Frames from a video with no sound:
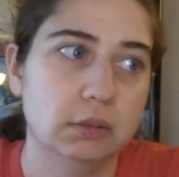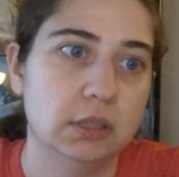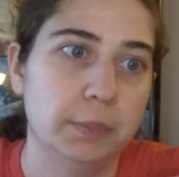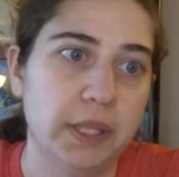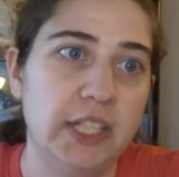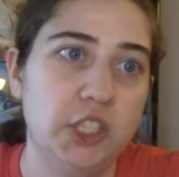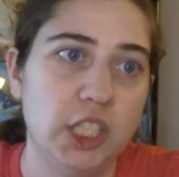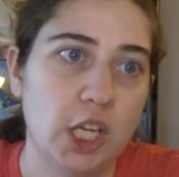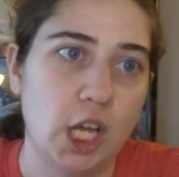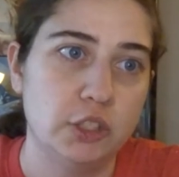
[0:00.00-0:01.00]
The place
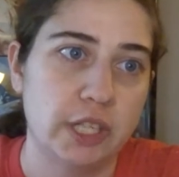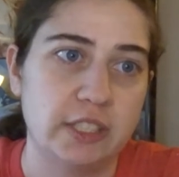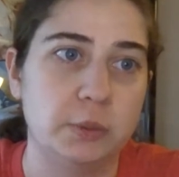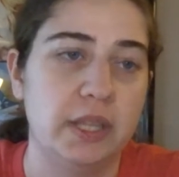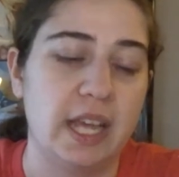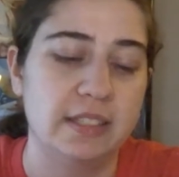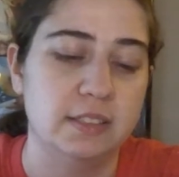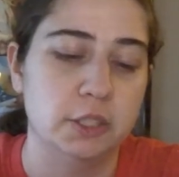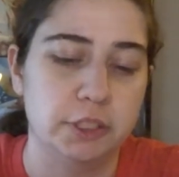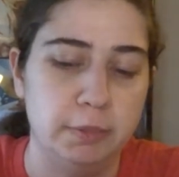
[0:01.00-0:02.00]
she contracts with
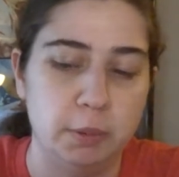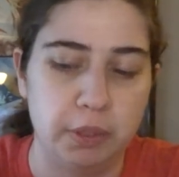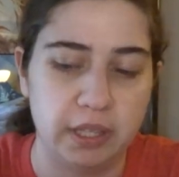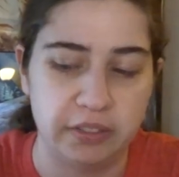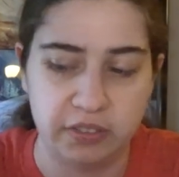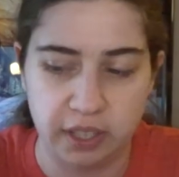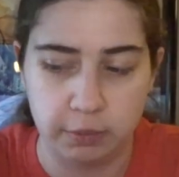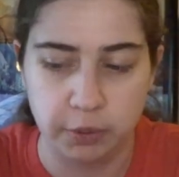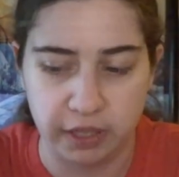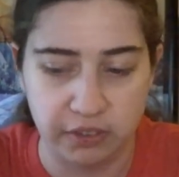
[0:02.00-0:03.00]
has an agreement with
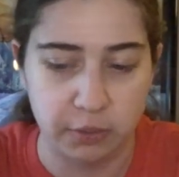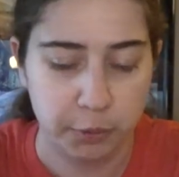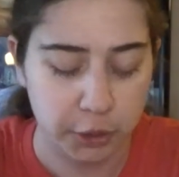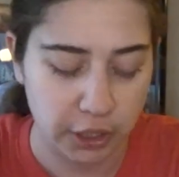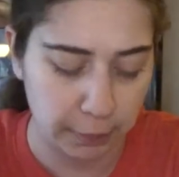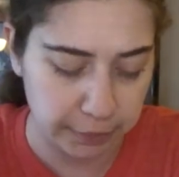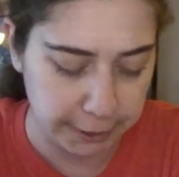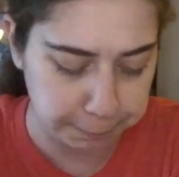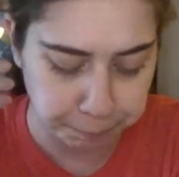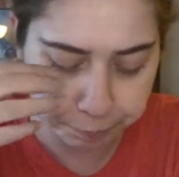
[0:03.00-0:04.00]
this computer
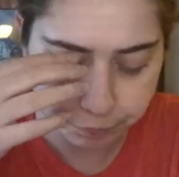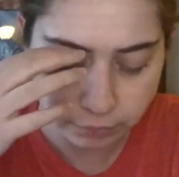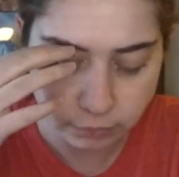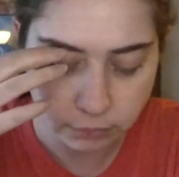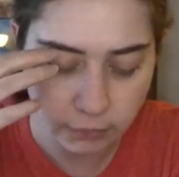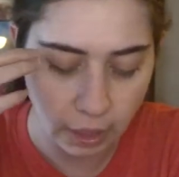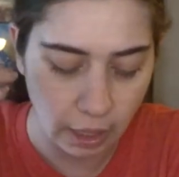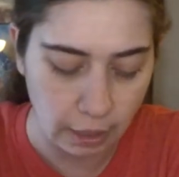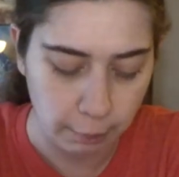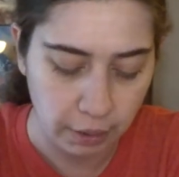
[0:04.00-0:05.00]
company.
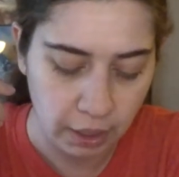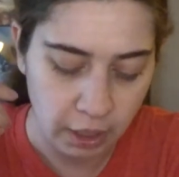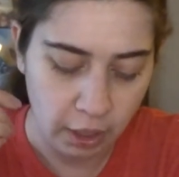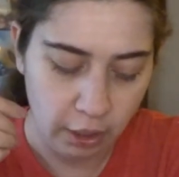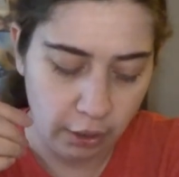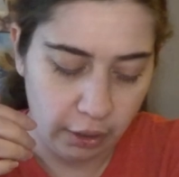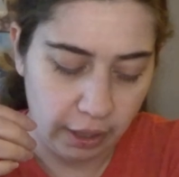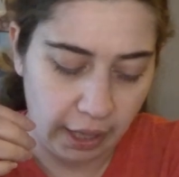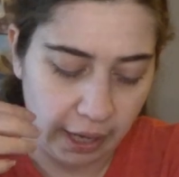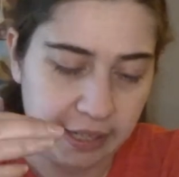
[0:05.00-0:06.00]

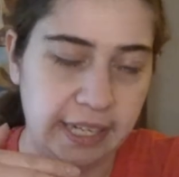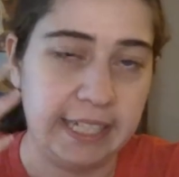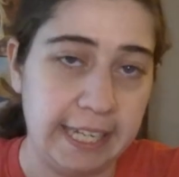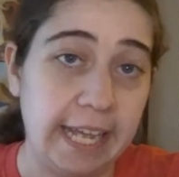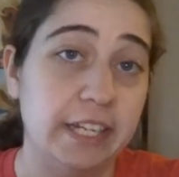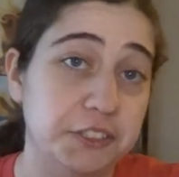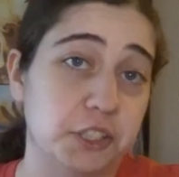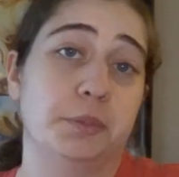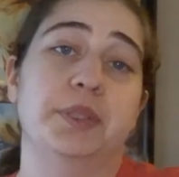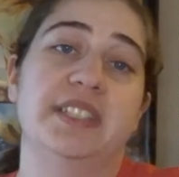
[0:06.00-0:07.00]
And I can get a
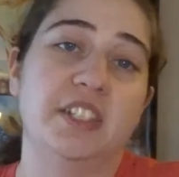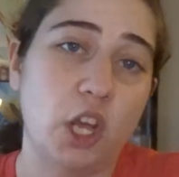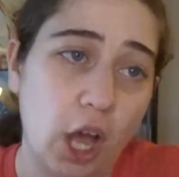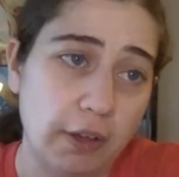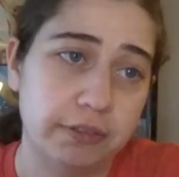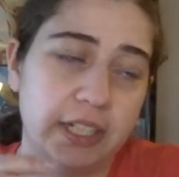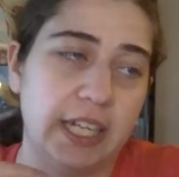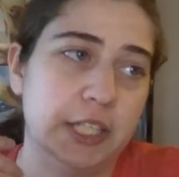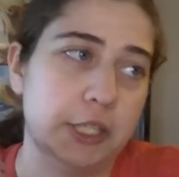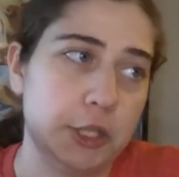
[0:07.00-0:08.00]
certain percent off,
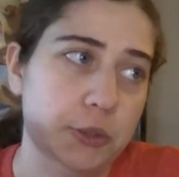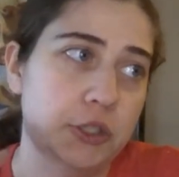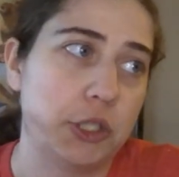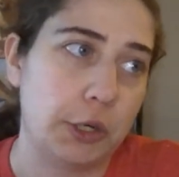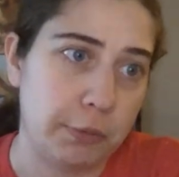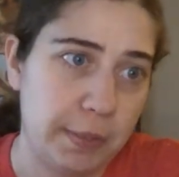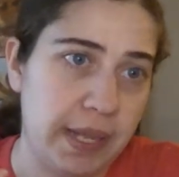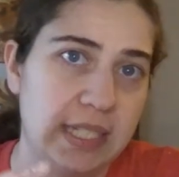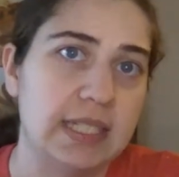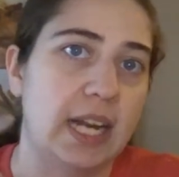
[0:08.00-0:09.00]
and I can use certain
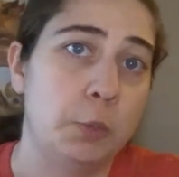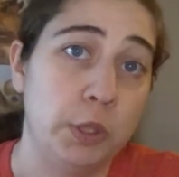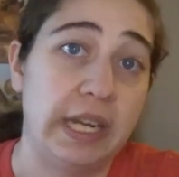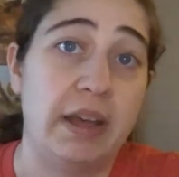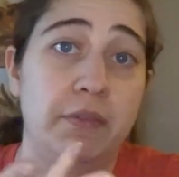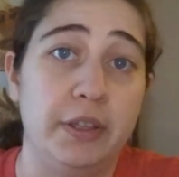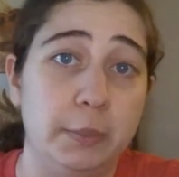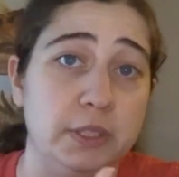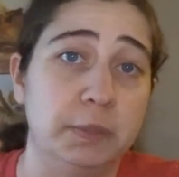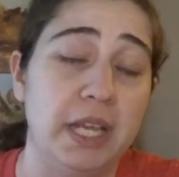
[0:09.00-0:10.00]
rebates that I wouldn't have
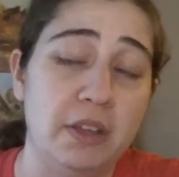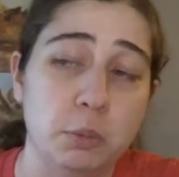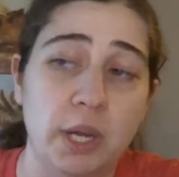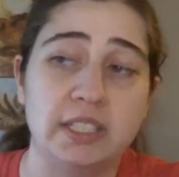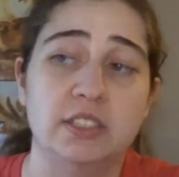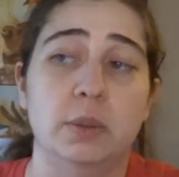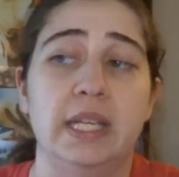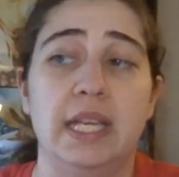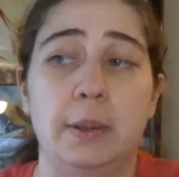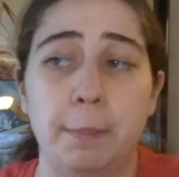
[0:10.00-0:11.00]
available to me otherwise, so I
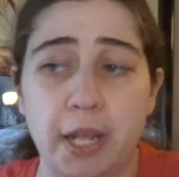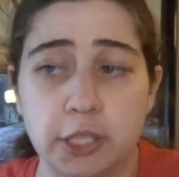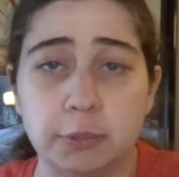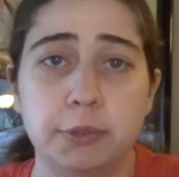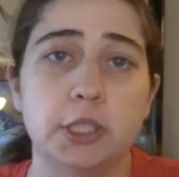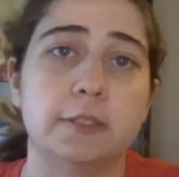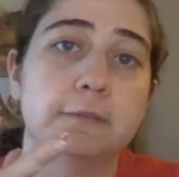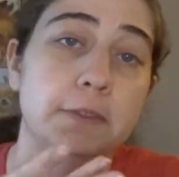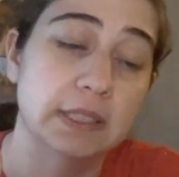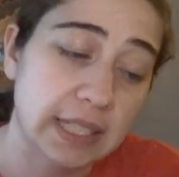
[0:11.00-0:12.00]
can get a better computer
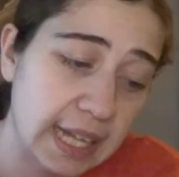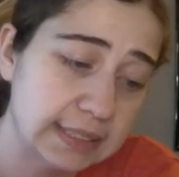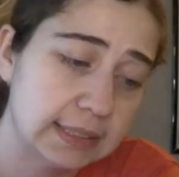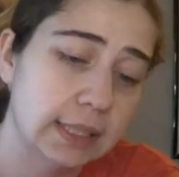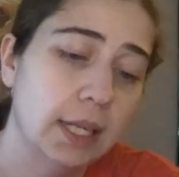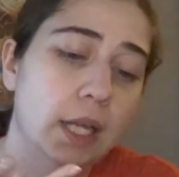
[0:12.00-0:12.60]
for less.